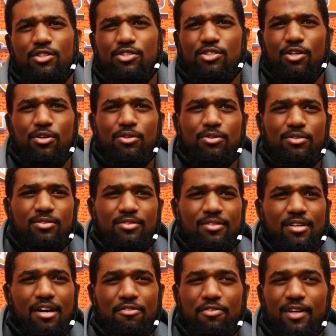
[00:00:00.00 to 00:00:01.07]
So
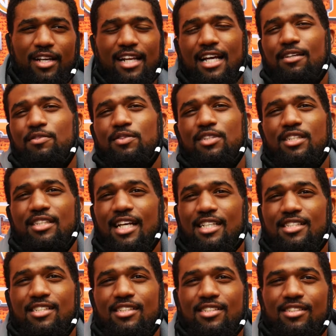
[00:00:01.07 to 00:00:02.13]
I feel like that's
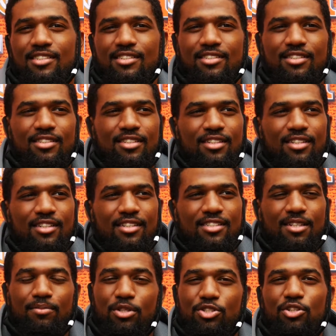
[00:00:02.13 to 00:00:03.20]
just
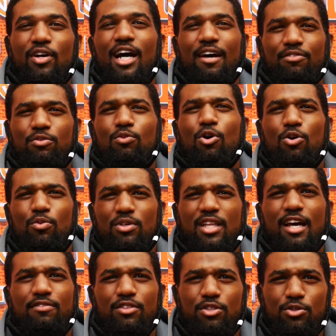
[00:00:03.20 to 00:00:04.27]
something that you're going to have to roll with,
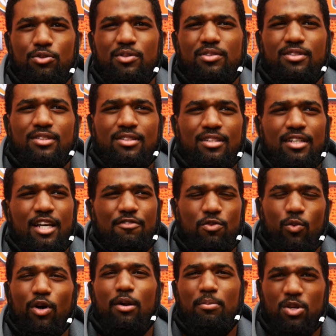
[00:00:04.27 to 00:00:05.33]
have to do, and if you
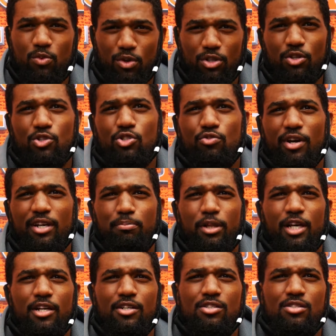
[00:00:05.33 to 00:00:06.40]
want to be one of those great
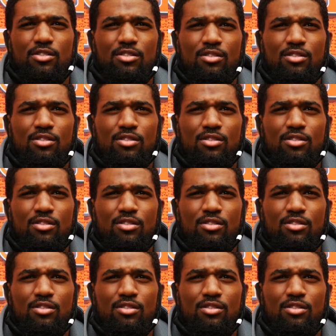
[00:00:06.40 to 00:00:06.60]
players.